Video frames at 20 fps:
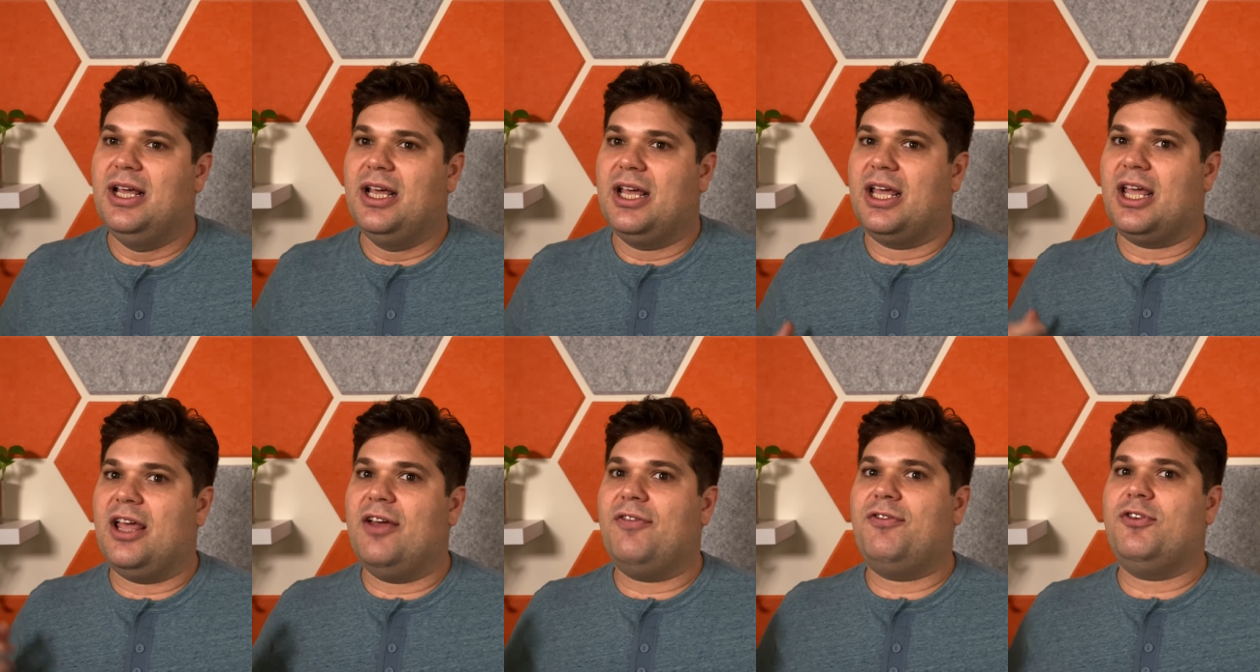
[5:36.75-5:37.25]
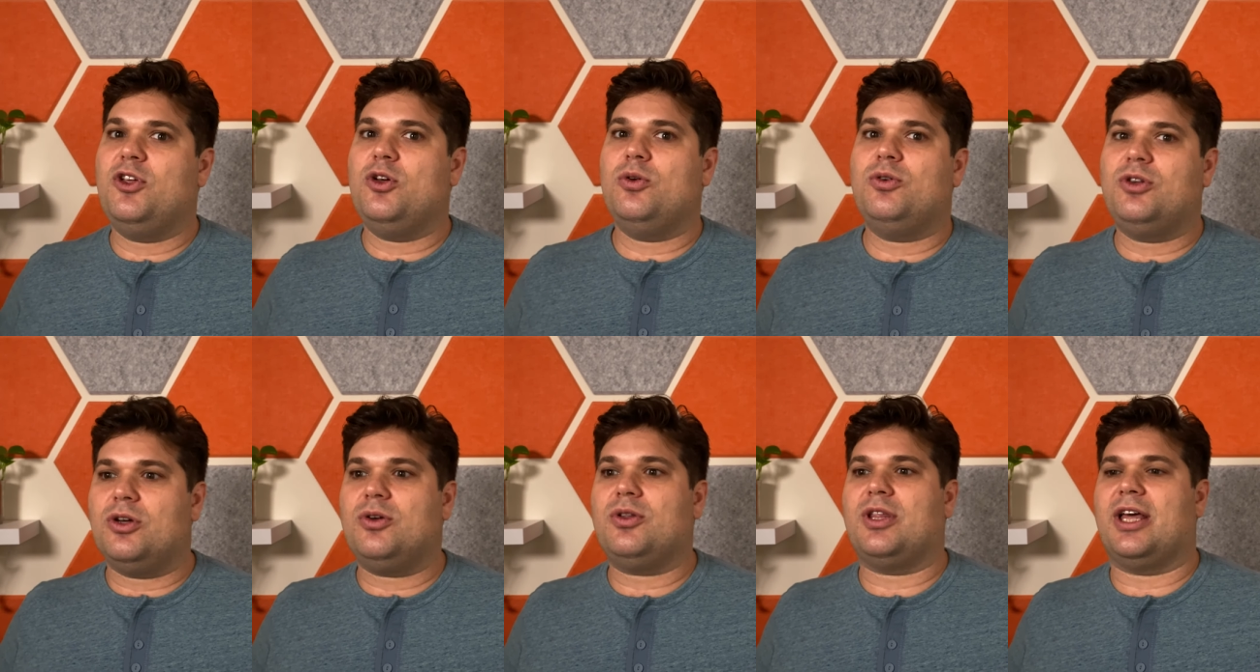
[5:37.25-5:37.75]
if you
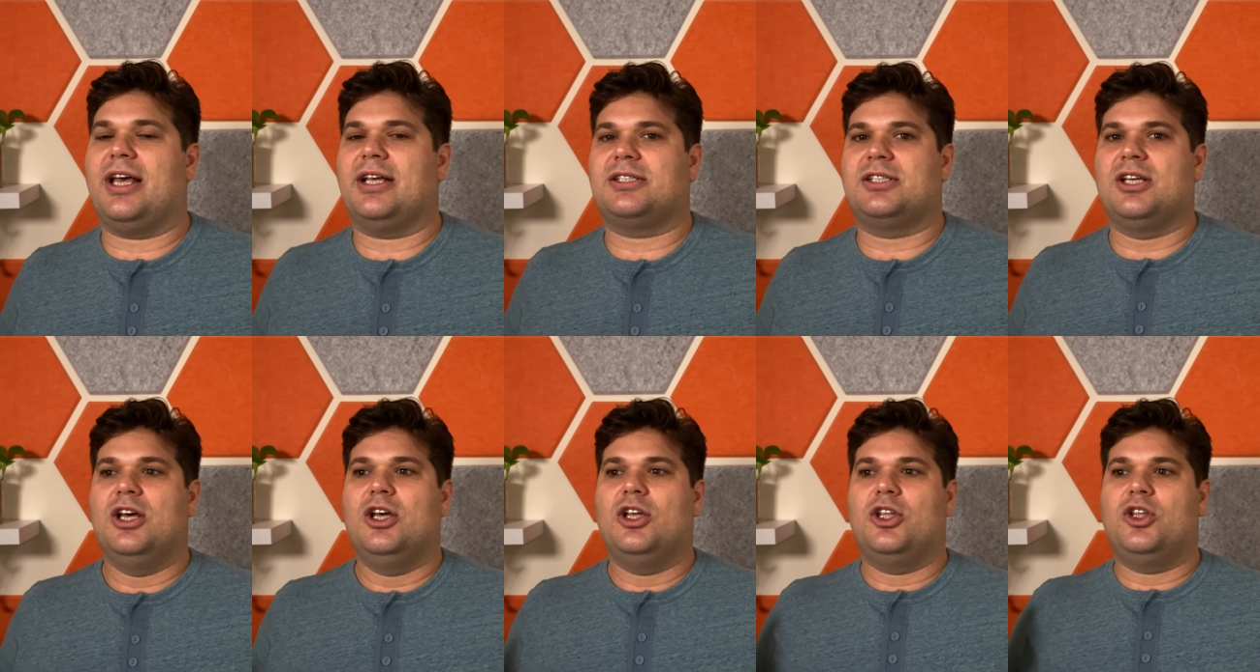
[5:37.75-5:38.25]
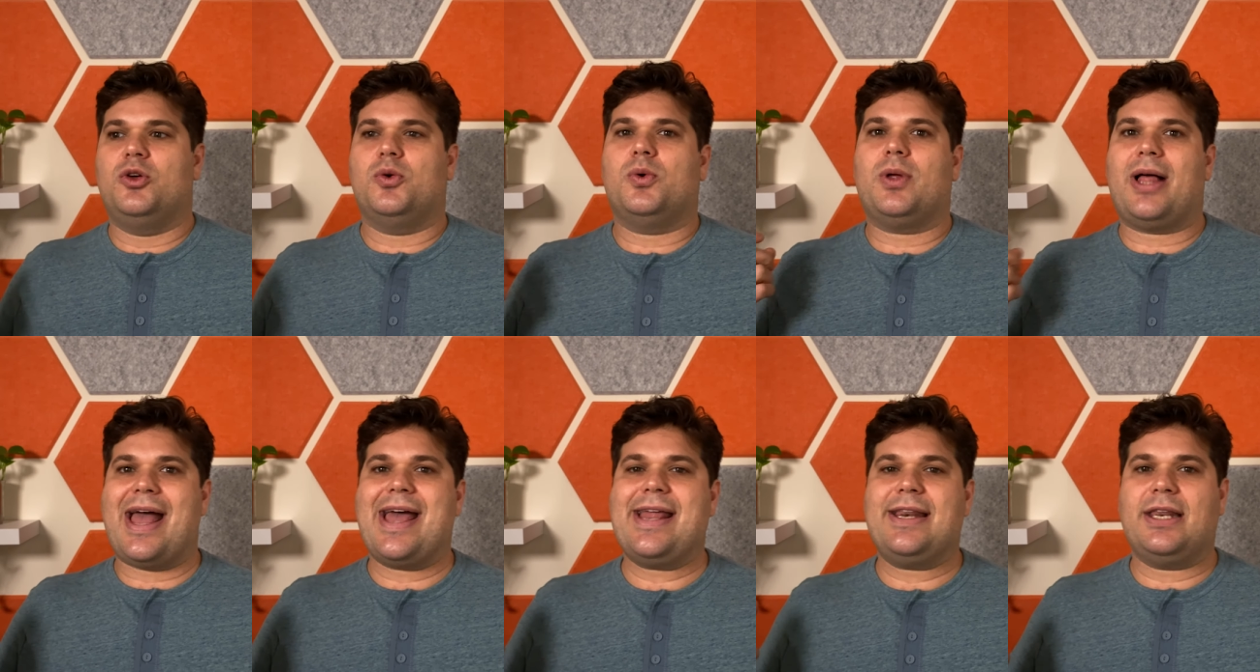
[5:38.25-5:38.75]
do this, you
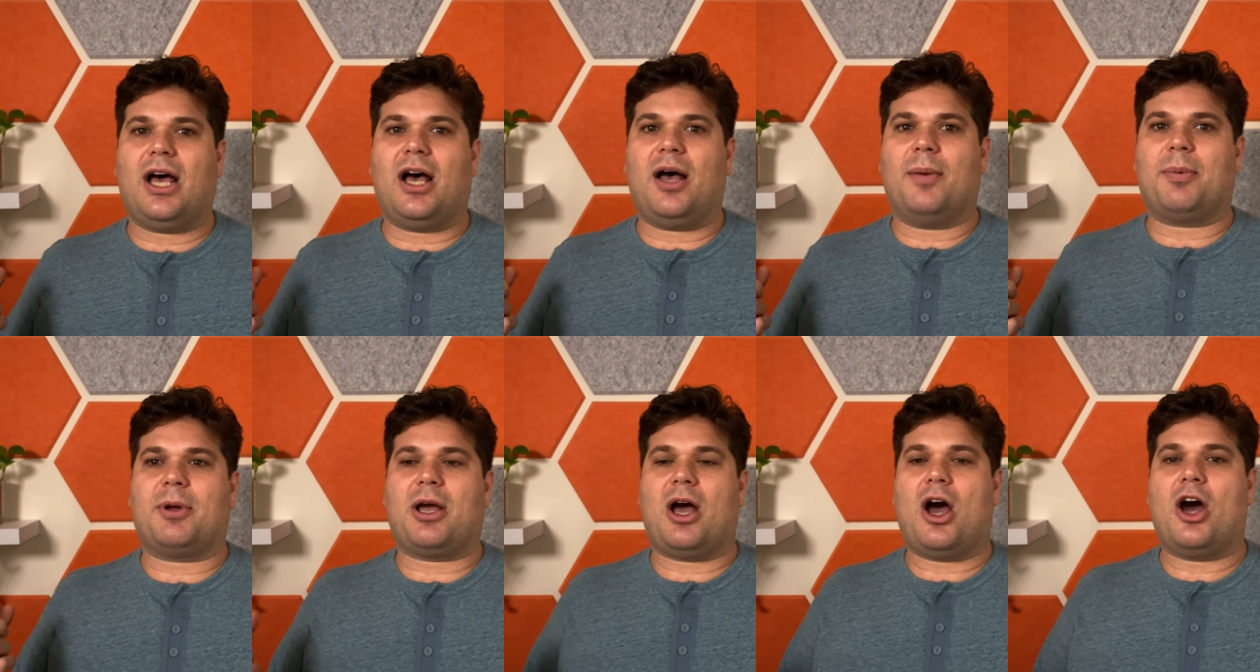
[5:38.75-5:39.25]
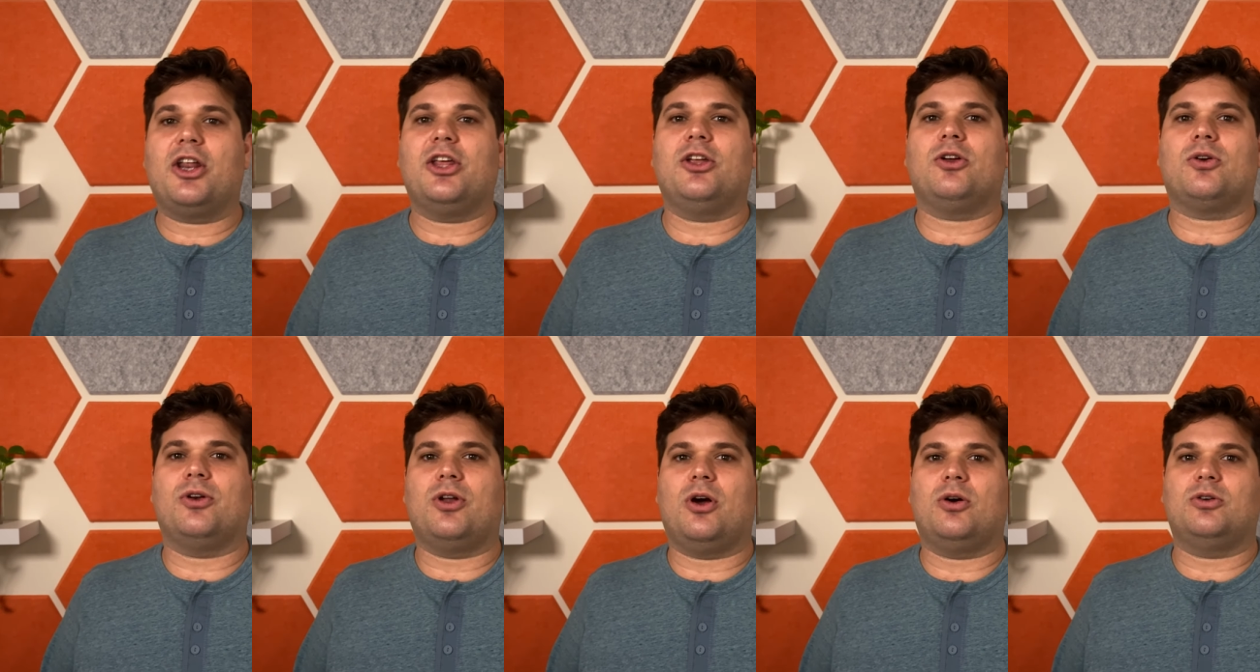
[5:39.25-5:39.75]
will end up cutting
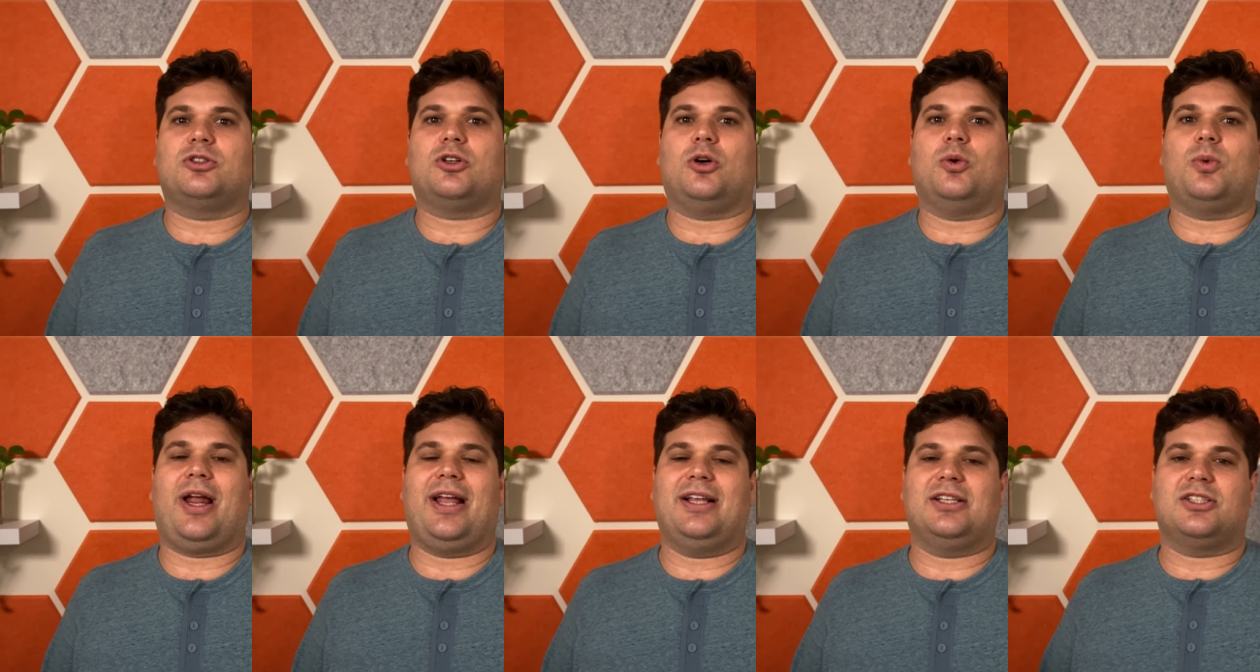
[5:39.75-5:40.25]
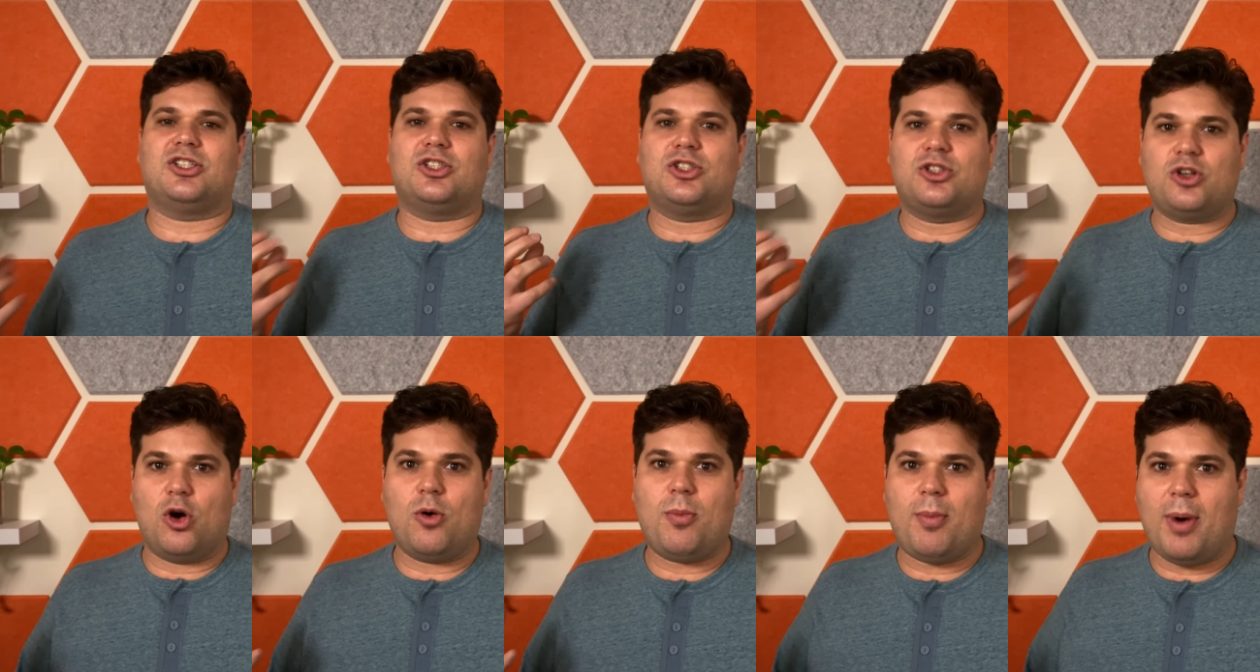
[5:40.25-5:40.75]
your no-show rate
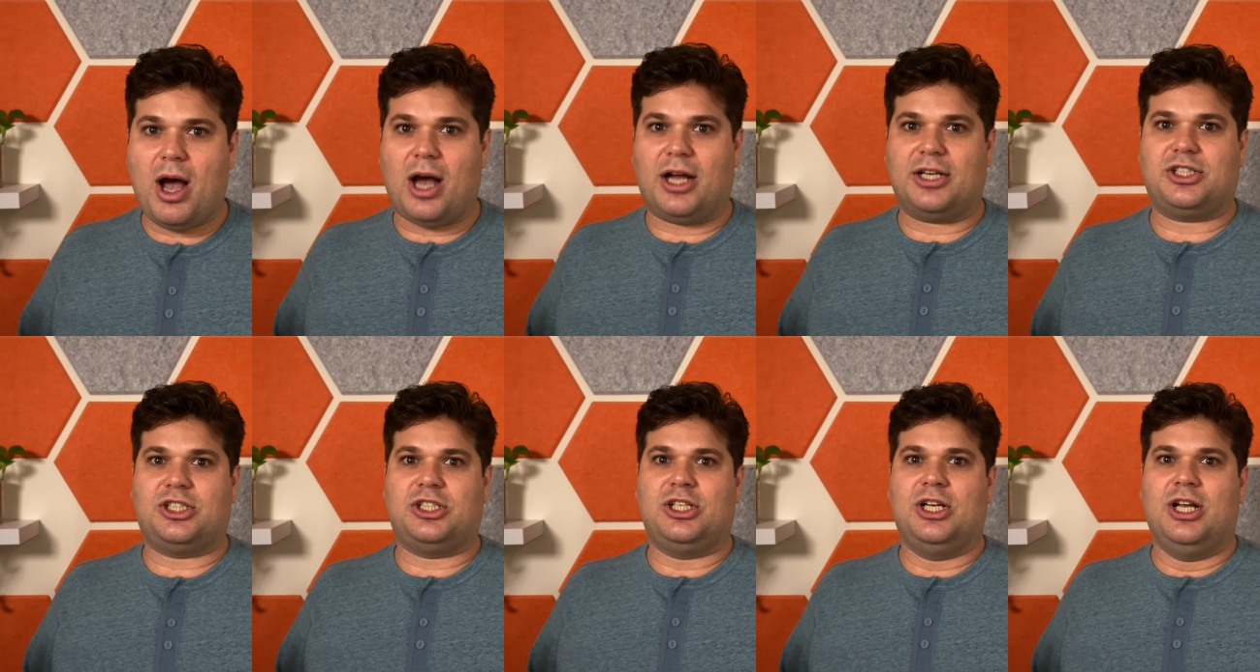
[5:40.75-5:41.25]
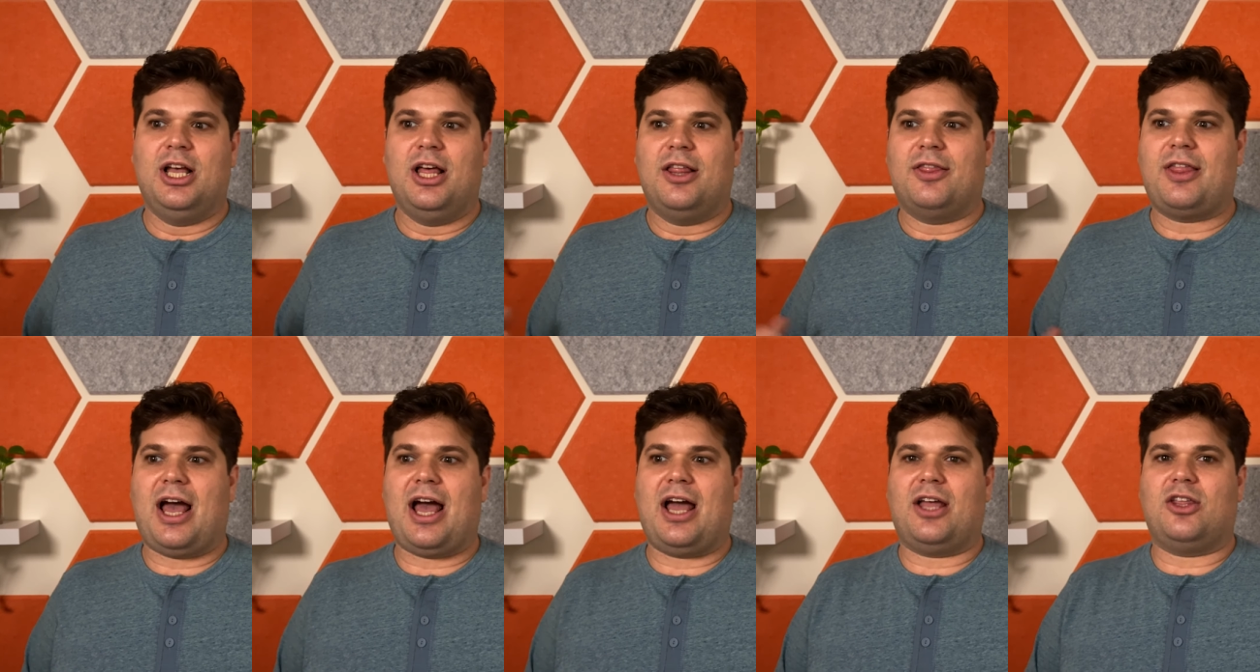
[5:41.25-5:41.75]
so much
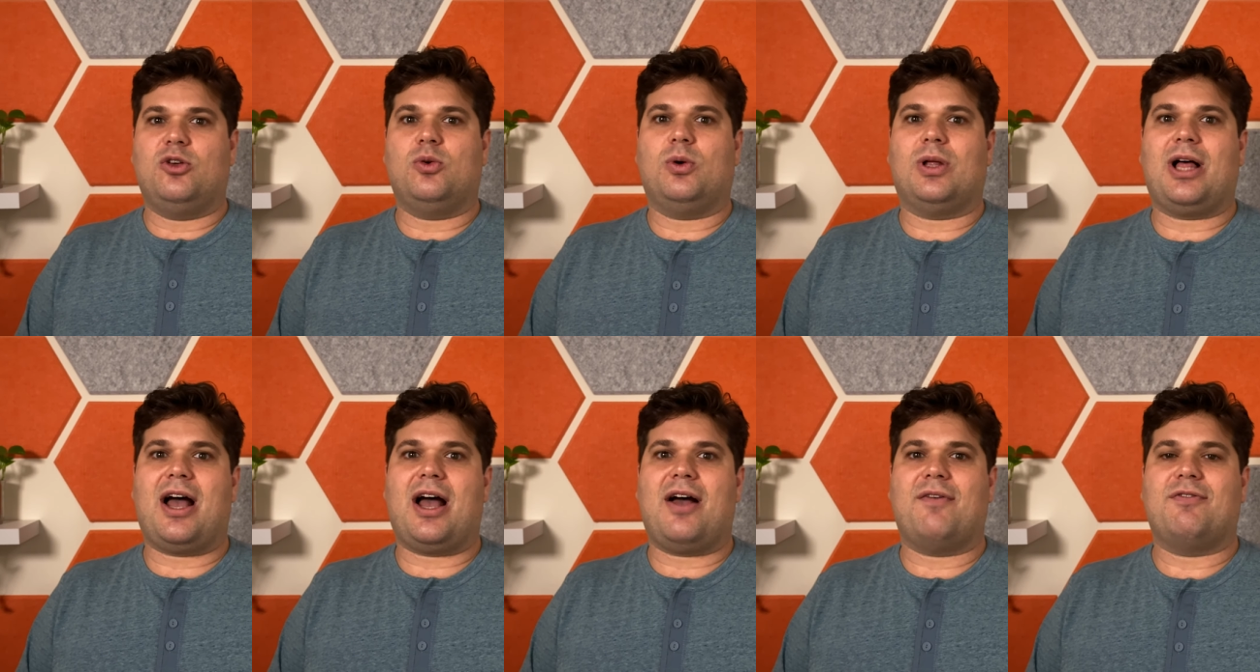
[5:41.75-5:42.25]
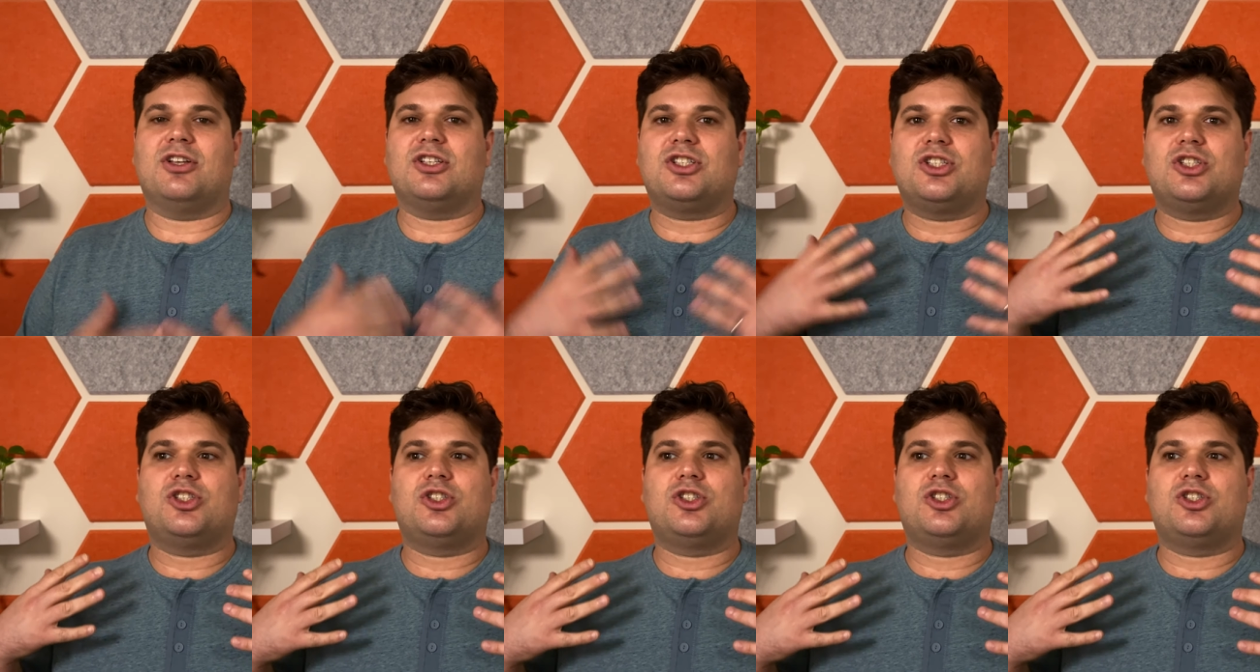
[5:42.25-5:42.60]
that you will have